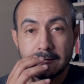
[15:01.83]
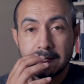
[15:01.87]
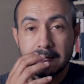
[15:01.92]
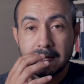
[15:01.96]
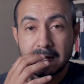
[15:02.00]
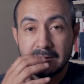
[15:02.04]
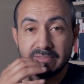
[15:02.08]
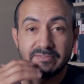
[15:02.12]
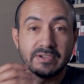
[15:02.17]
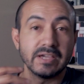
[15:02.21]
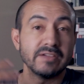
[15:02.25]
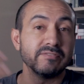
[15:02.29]

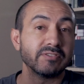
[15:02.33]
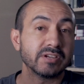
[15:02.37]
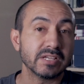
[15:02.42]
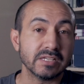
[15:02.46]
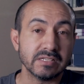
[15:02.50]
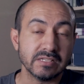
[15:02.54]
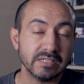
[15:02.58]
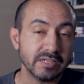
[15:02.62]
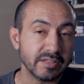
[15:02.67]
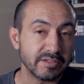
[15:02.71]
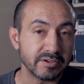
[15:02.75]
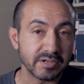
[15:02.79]
and if I ever
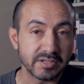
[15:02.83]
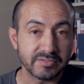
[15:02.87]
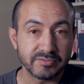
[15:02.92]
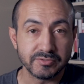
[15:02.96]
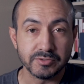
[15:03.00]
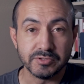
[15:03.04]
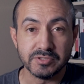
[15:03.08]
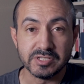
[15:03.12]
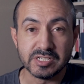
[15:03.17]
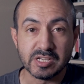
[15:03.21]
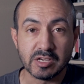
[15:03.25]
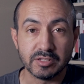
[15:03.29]
get another
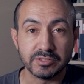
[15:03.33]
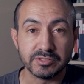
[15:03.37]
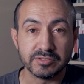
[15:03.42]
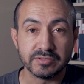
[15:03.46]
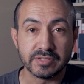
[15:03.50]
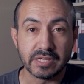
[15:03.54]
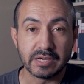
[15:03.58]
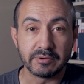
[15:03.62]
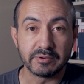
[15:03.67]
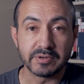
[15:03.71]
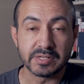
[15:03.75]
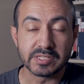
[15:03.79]
Fuji, I'll do
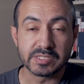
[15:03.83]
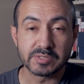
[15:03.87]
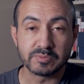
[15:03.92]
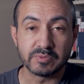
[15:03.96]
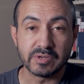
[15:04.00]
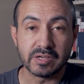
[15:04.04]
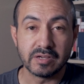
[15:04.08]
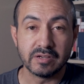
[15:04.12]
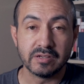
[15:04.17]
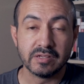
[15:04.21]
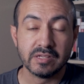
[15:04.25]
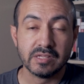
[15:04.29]
that one as
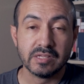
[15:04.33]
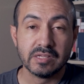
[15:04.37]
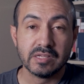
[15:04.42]
well.